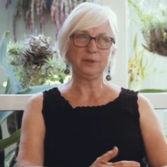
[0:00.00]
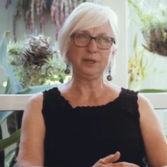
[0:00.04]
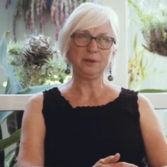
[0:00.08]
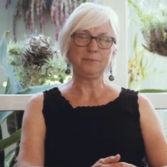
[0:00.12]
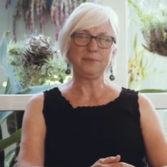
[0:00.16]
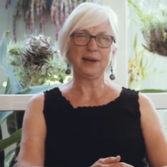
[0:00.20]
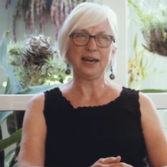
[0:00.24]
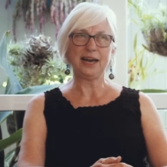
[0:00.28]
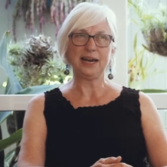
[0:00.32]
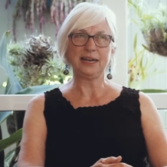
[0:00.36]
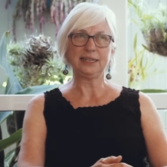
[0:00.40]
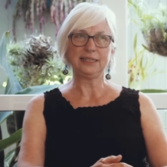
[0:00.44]

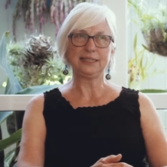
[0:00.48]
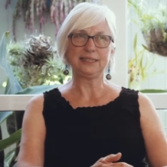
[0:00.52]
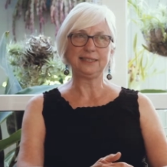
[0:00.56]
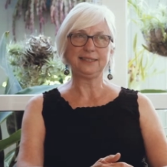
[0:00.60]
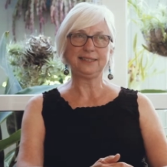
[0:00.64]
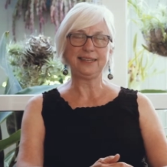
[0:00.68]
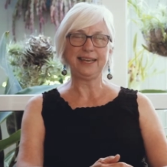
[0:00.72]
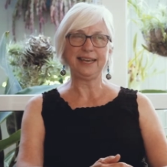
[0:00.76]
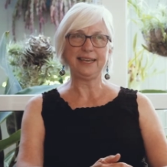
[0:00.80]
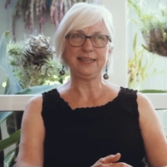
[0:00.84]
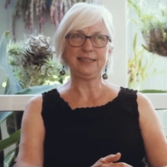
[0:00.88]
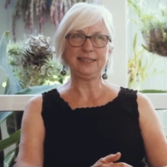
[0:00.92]
about
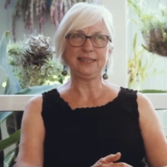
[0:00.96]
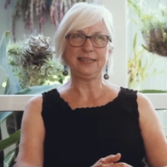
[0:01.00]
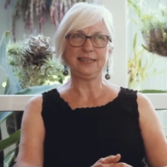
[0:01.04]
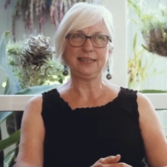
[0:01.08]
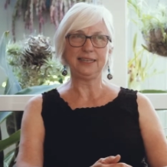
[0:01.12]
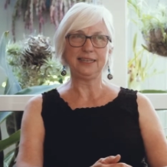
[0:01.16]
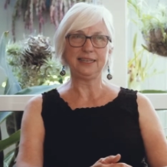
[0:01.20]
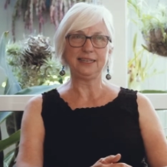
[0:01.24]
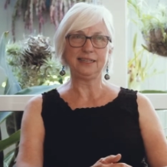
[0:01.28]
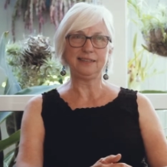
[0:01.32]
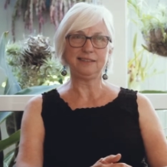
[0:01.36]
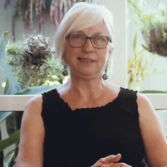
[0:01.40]
10
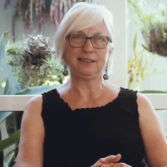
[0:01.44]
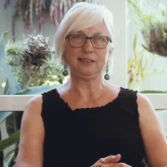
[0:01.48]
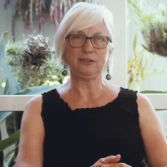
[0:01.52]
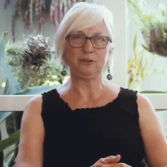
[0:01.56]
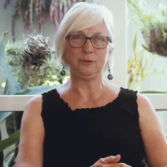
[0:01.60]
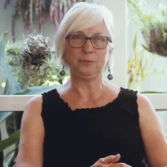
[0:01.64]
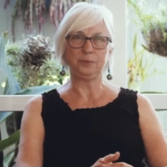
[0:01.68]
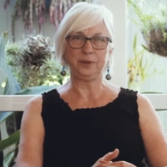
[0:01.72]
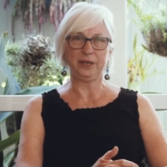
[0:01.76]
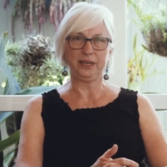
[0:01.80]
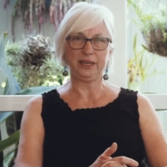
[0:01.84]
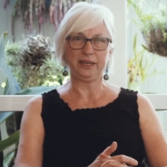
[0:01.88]
years into
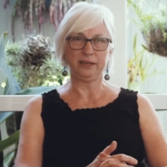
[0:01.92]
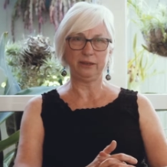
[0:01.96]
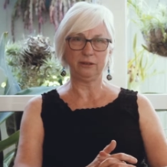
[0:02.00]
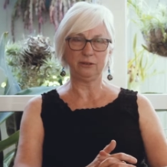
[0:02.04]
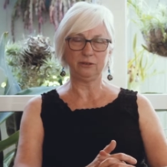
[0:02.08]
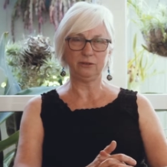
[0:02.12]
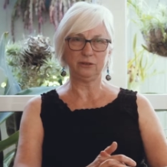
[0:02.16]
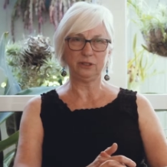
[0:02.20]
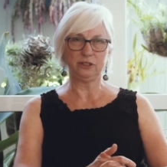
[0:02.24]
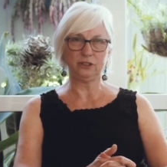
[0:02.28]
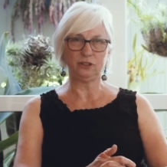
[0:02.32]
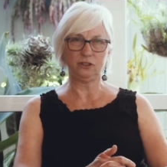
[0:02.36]
being a
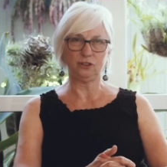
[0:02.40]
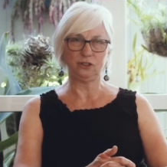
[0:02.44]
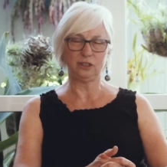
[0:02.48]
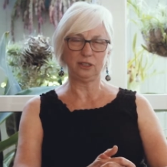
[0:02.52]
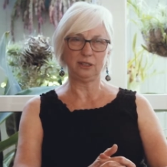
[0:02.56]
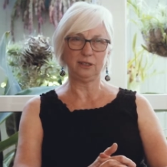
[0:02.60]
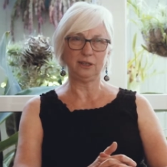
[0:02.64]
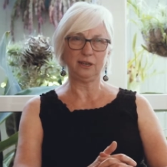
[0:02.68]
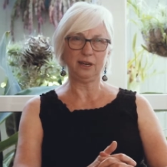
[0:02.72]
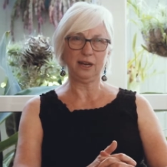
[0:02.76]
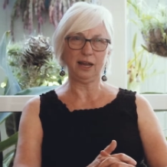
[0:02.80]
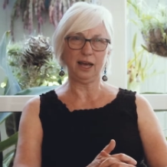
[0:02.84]

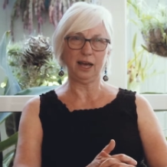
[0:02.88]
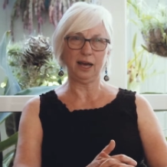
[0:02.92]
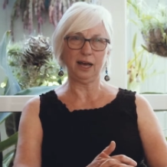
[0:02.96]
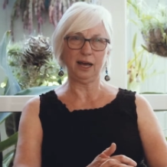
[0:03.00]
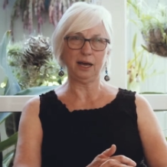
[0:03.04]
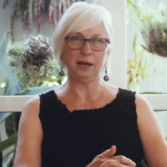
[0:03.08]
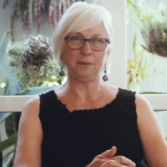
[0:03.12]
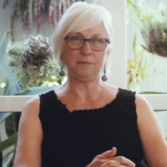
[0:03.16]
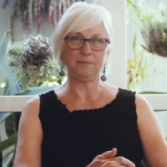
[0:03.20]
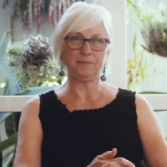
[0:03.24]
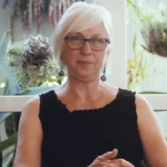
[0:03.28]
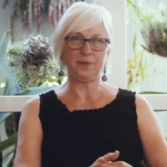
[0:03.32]
Christian,
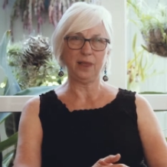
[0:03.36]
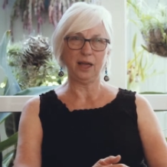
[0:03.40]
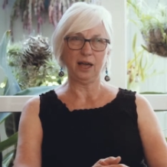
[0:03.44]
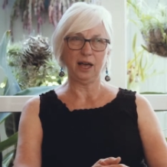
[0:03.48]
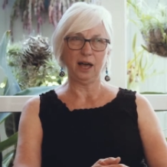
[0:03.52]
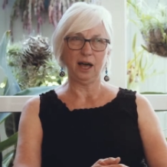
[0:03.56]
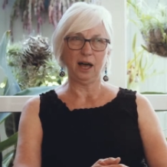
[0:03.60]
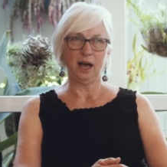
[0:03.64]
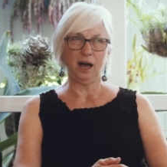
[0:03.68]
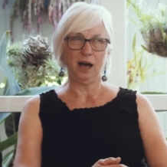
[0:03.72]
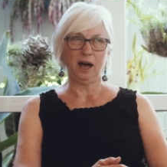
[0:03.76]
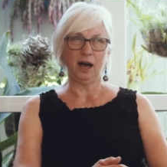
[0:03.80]
um,
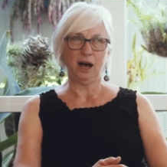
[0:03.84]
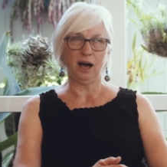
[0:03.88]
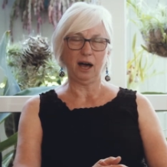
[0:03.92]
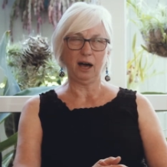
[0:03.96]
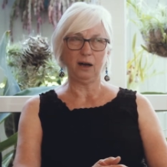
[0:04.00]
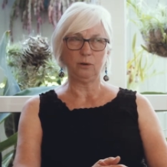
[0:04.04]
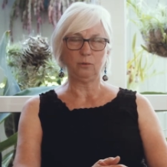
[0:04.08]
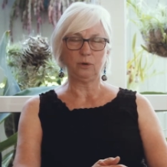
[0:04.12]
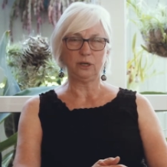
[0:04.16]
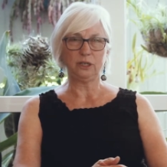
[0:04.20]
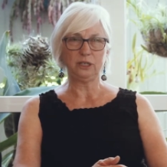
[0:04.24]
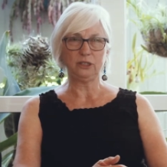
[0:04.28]

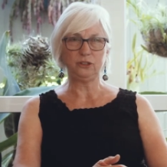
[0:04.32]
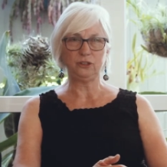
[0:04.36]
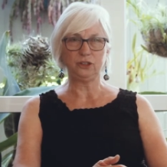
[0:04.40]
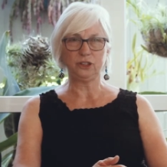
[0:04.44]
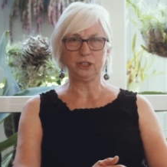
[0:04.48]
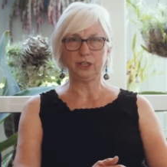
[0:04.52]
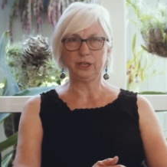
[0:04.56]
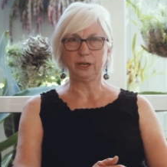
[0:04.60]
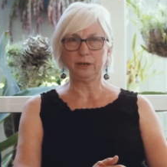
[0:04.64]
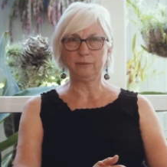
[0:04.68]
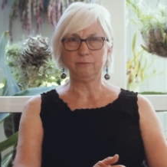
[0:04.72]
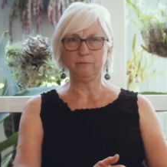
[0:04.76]
I wanted to
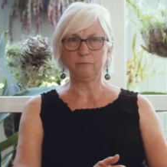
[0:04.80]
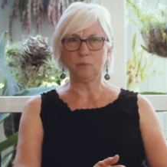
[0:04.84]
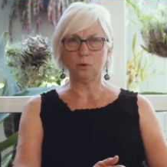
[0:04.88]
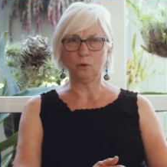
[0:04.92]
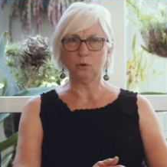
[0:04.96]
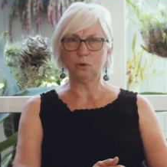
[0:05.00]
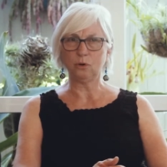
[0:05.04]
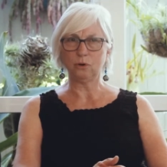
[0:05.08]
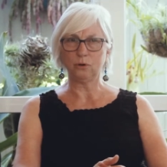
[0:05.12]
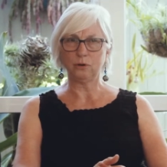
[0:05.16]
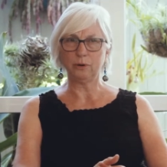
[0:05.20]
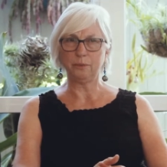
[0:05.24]
know
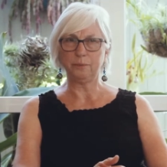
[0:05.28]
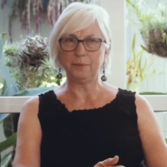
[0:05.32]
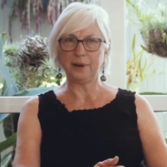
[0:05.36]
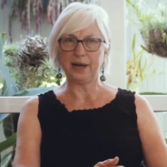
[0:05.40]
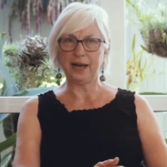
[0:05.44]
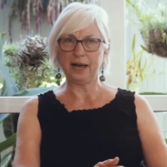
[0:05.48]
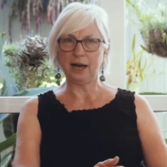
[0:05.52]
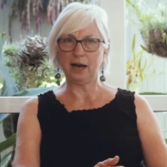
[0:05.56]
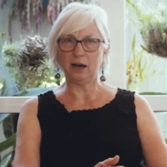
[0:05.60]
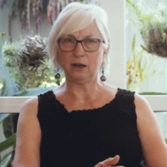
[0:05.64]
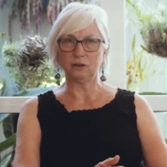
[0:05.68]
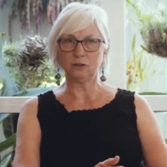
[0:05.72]
more
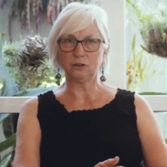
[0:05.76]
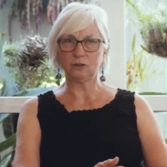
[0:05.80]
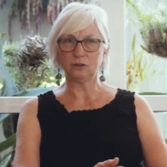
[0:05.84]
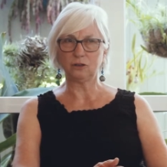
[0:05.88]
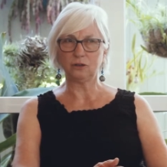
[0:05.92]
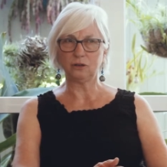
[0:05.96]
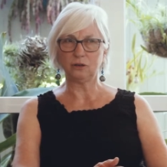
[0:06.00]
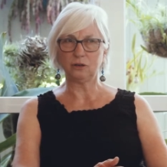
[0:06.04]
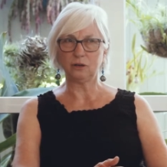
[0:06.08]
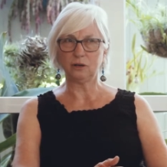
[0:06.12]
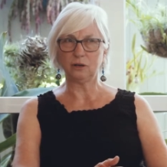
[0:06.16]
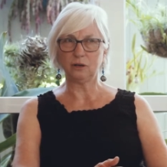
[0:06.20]
about
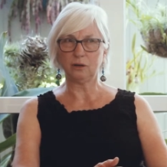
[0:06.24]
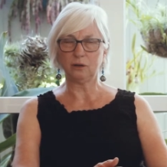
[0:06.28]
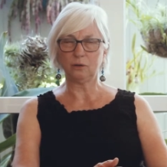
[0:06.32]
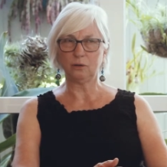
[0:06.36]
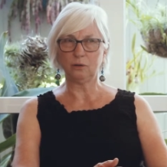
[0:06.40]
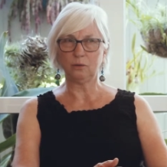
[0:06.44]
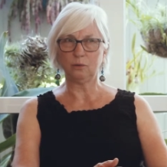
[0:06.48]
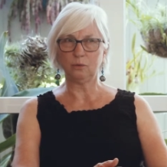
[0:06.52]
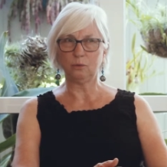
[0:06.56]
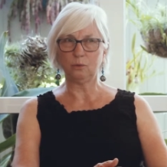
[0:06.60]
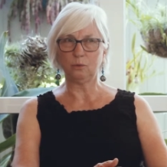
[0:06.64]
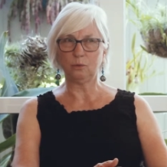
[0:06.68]

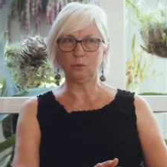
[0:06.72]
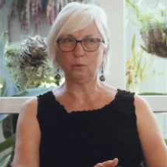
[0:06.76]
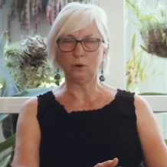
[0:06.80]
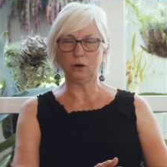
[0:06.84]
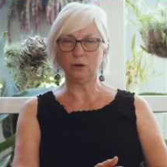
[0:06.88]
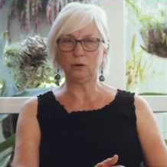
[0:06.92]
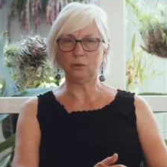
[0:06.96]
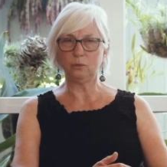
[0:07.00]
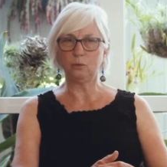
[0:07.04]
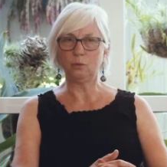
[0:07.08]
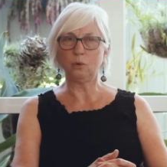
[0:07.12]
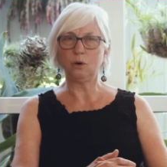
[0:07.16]

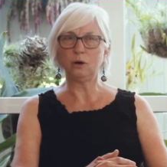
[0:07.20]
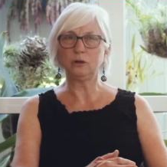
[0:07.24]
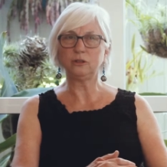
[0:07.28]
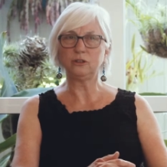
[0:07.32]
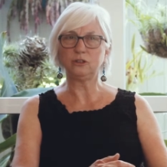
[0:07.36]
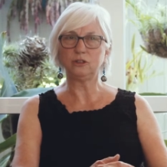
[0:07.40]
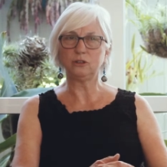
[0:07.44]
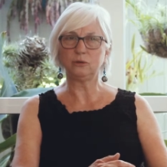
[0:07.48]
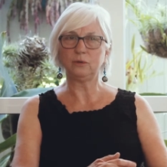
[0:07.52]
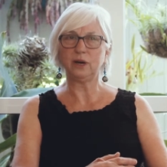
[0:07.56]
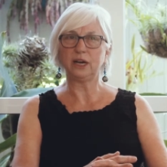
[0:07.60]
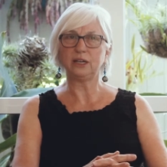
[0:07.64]
what it
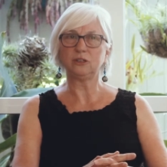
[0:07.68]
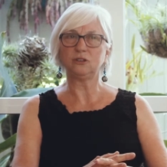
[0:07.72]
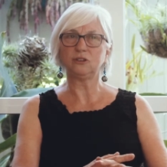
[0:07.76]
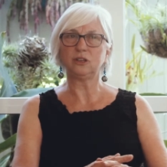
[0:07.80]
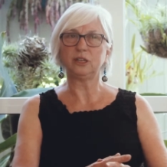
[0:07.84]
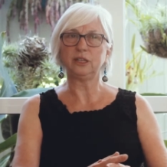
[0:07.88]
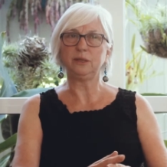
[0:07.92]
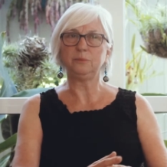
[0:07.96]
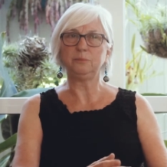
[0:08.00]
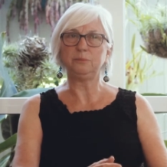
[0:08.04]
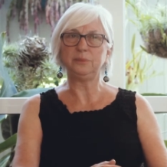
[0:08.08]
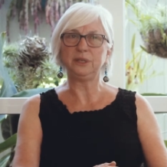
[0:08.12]
was to
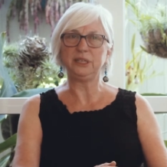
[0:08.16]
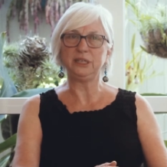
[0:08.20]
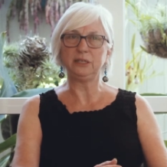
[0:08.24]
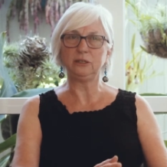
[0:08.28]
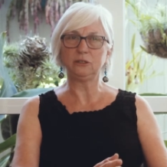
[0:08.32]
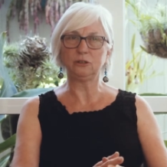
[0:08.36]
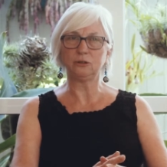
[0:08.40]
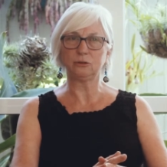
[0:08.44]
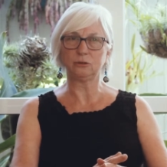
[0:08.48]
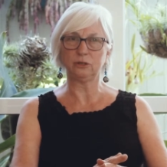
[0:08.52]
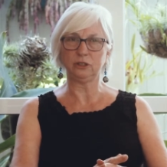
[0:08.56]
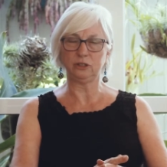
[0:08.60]
actually be a
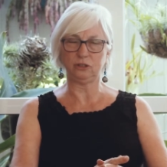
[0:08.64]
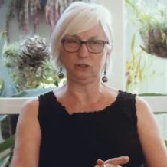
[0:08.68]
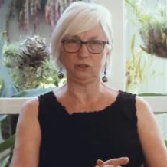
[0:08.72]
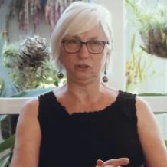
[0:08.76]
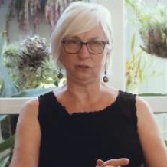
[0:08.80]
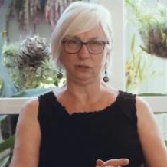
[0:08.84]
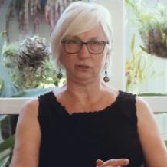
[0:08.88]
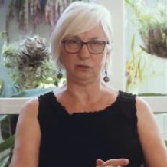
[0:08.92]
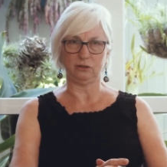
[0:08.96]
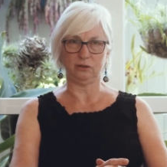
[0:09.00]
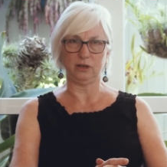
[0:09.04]
Christian.